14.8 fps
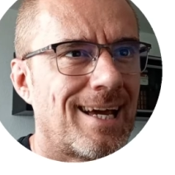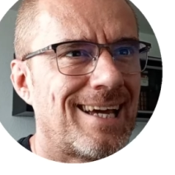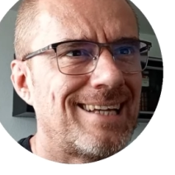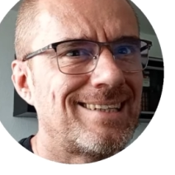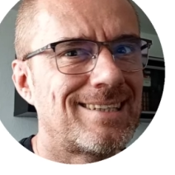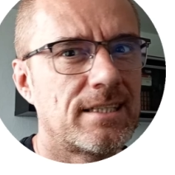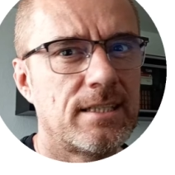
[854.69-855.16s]

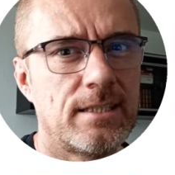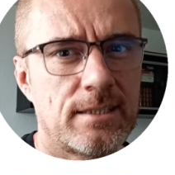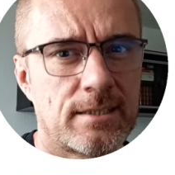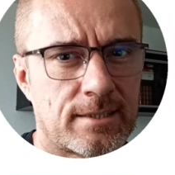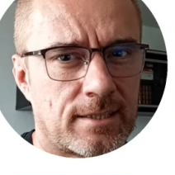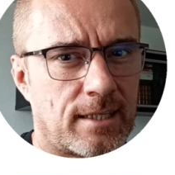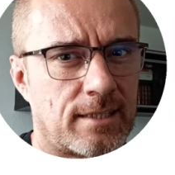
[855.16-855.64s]
and
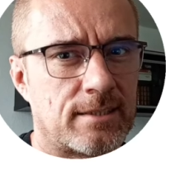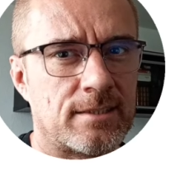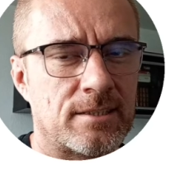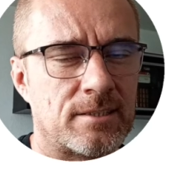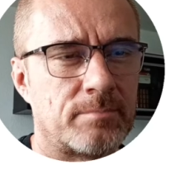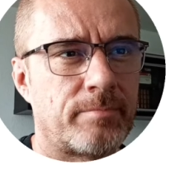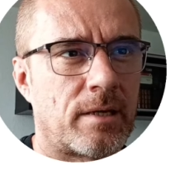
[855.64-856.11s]
inside
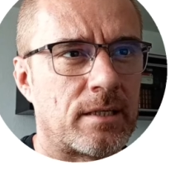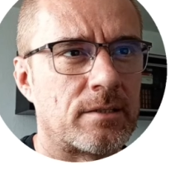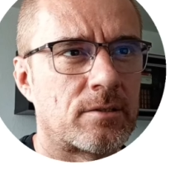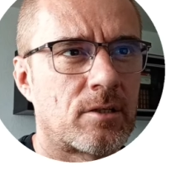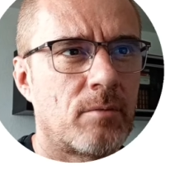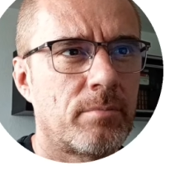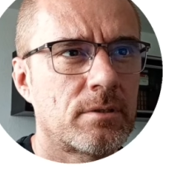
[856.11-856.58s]
this
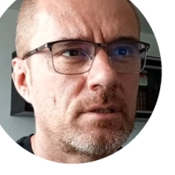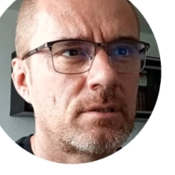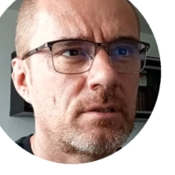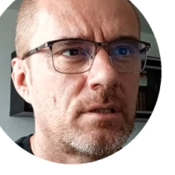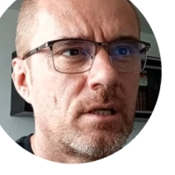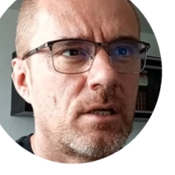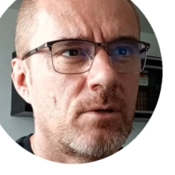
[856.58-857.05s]
parent component